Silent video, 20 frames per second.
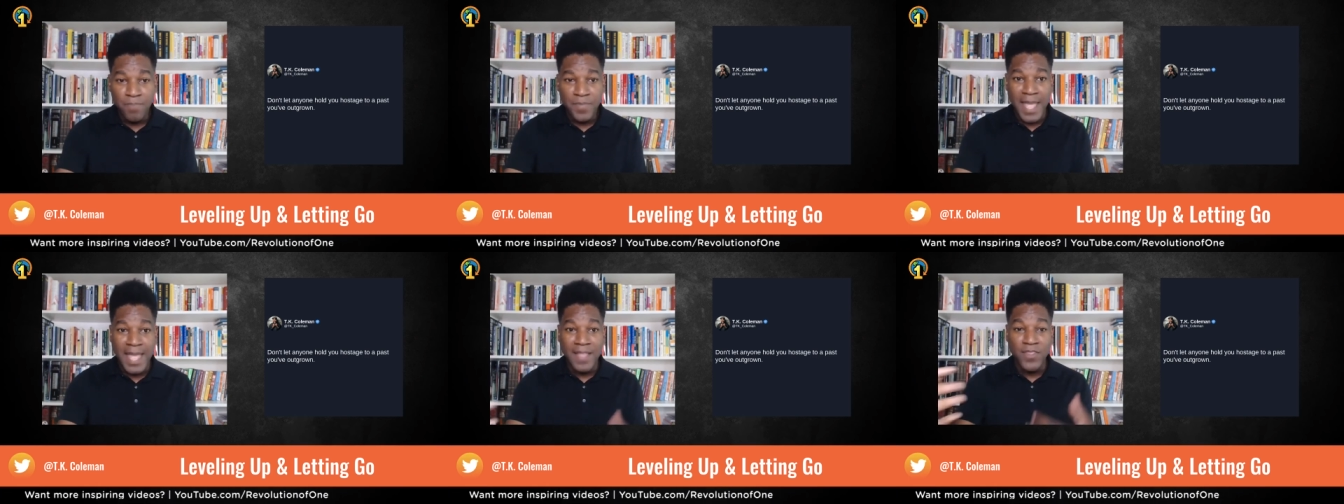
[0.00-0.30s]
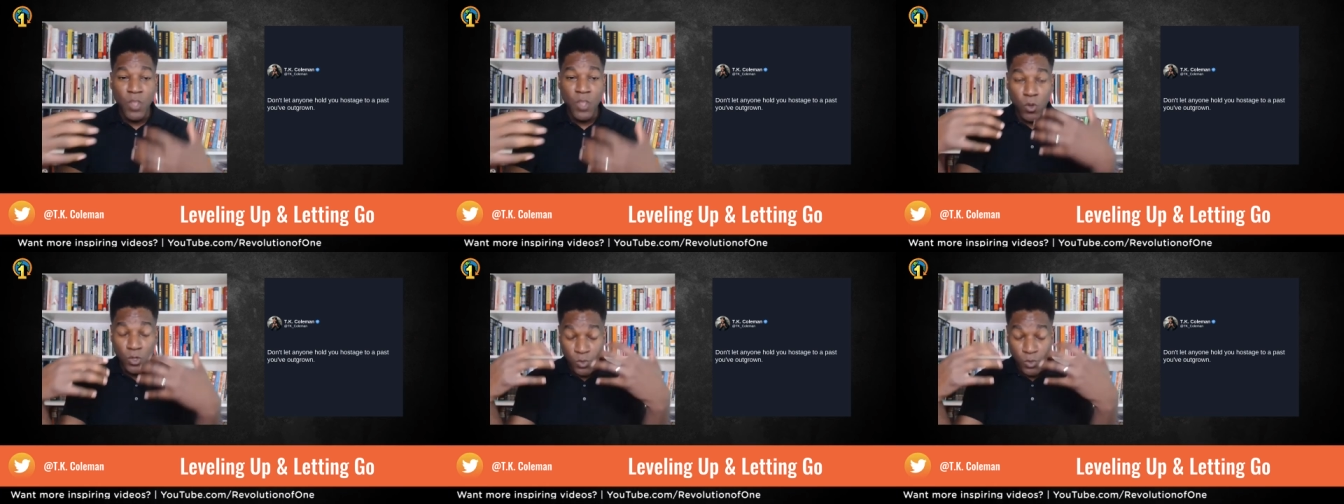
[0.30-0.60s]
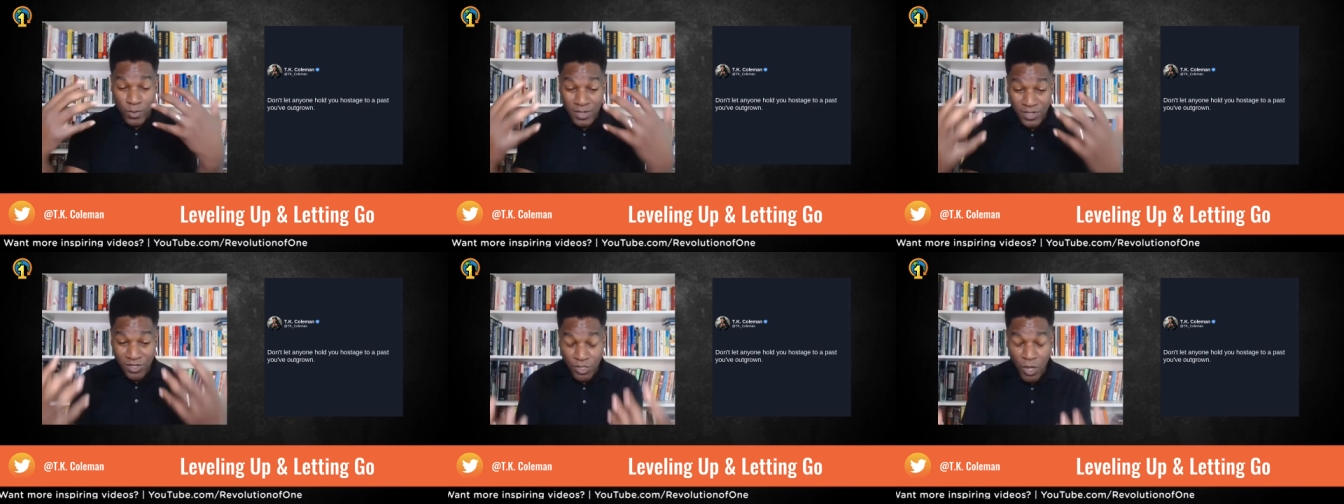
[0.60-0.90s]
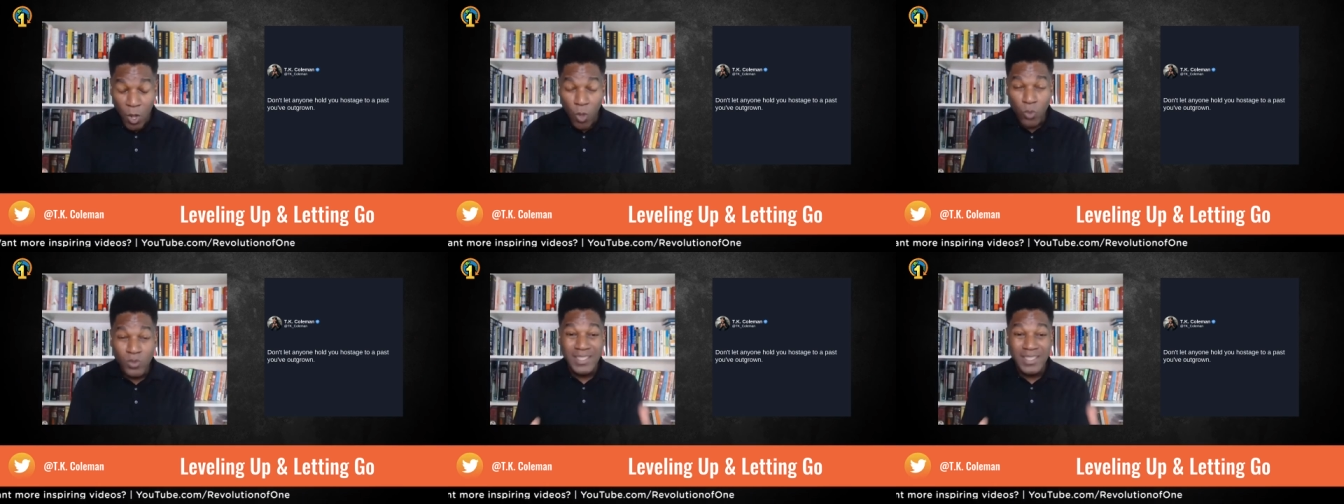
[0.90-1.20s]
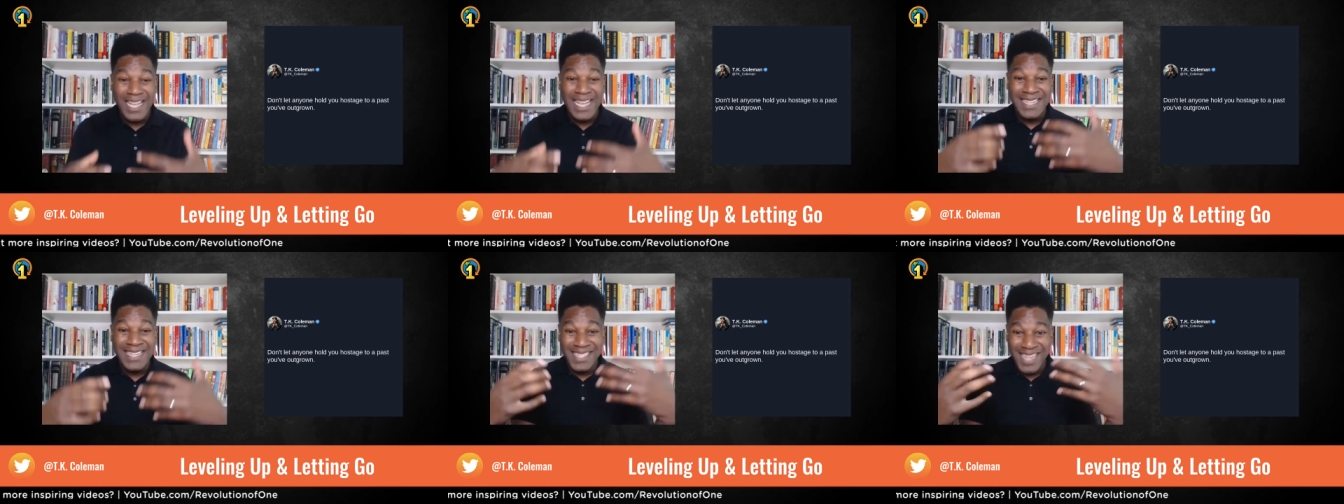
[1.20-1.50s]
And those
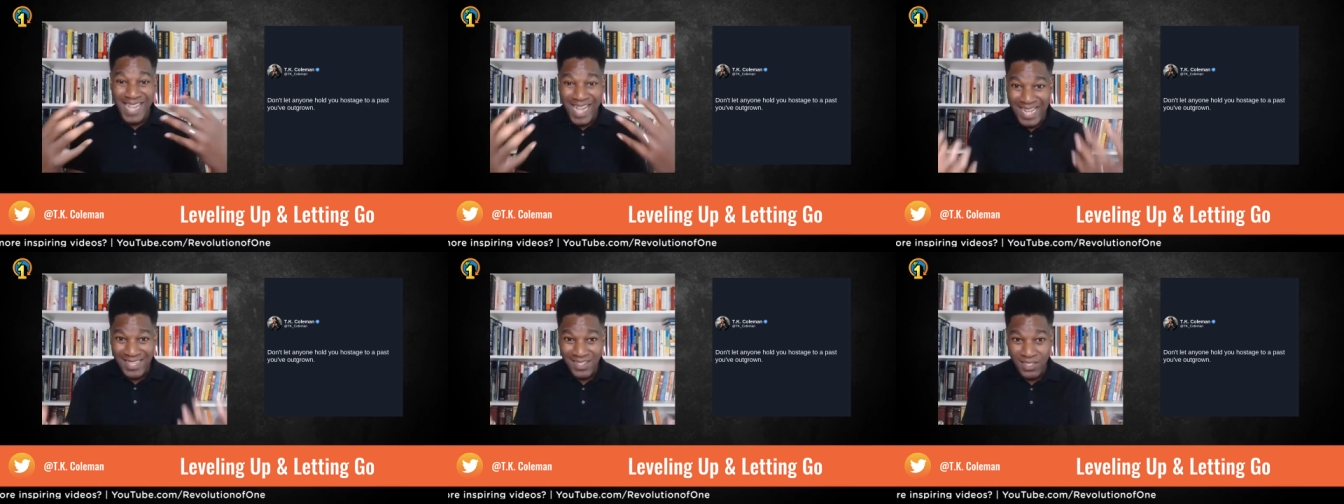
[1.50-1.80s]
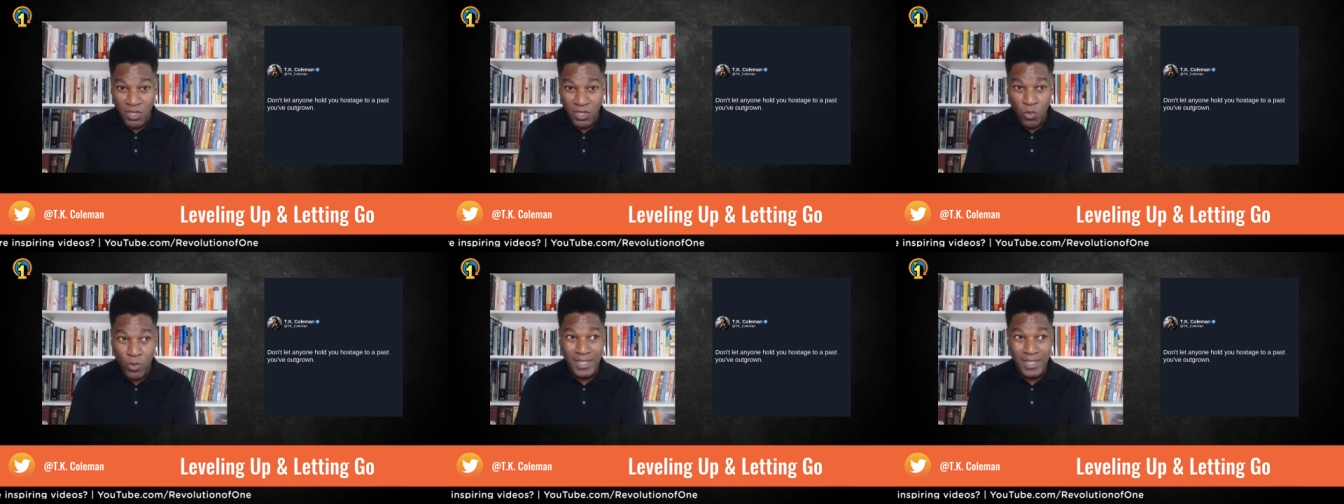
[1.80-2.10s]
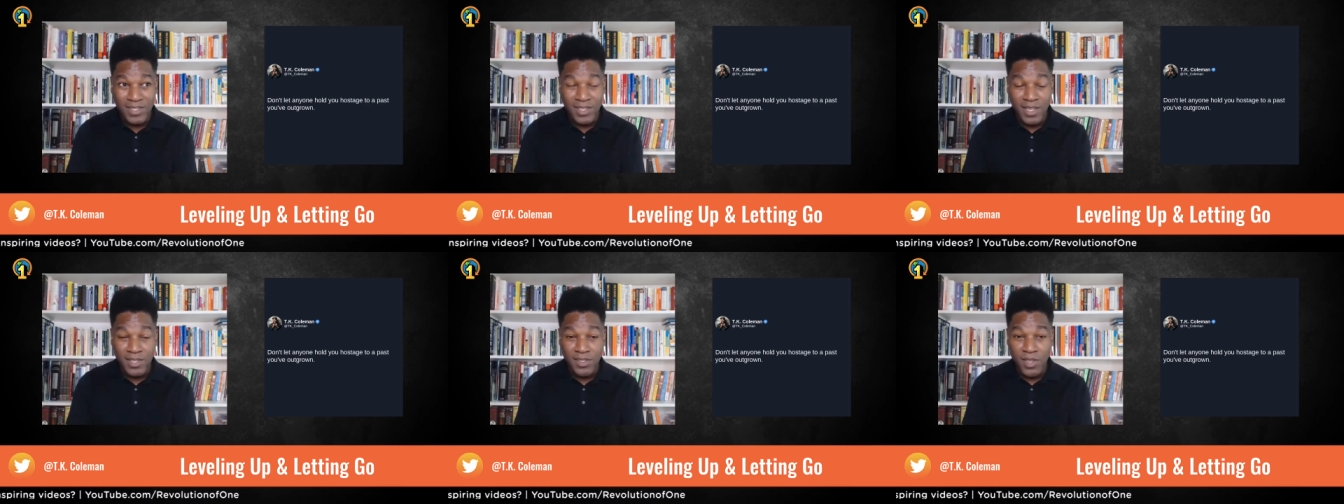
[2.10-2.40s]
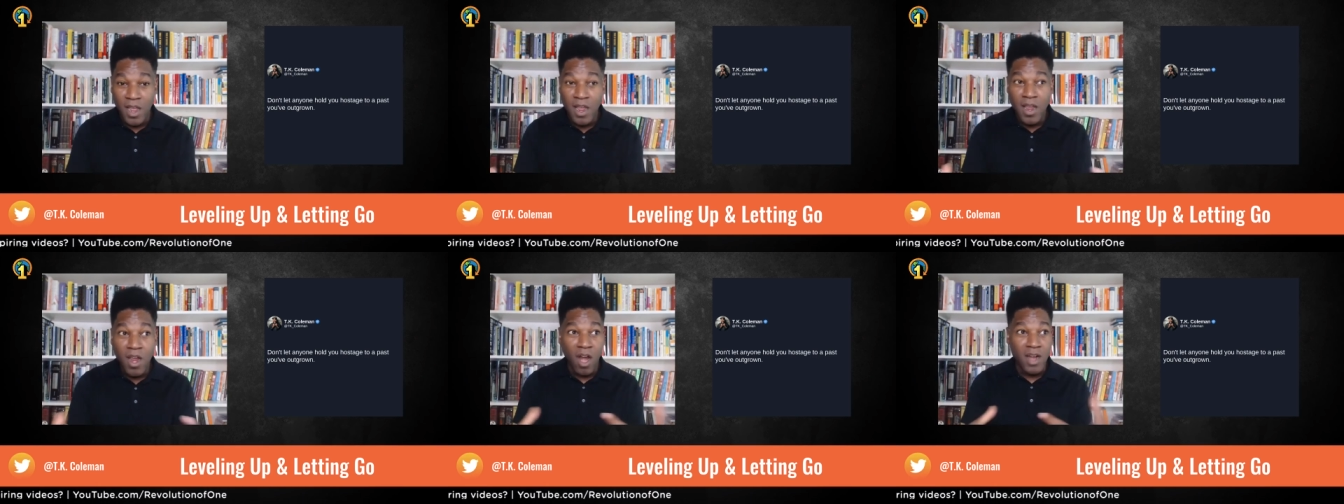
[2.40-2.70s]
results and consequences